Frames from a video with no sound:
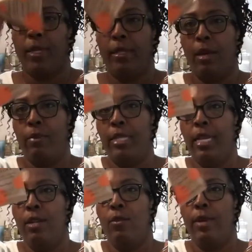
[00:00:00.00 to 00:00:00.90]
that was
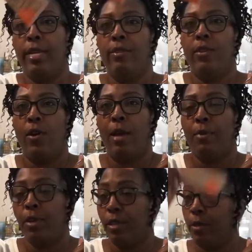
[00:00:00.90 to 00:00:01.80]
hidden away, so I'm
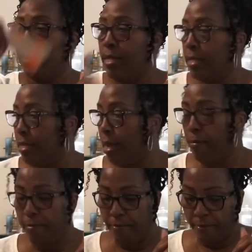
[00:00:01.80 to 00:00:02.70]
going to use this up.
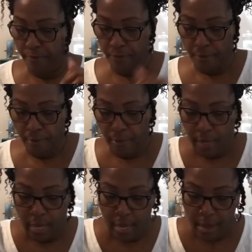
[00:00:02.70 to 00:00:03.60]

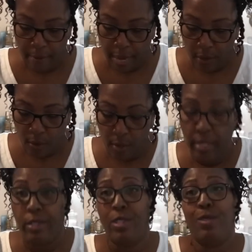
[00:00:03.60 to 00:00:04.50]
And my goal is
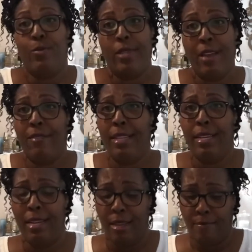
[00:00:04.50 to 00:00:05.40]
to use everything
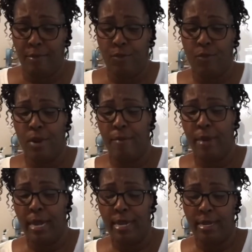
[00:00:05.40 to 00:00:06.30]
up before I buy
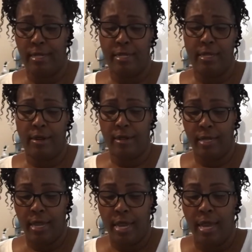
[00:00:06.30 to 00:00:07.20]
unnecessarily.
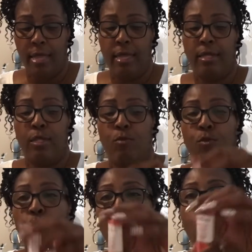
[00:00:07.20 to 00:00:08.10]
This is
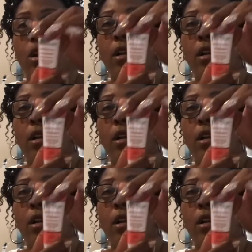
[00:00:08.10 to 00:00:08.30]
more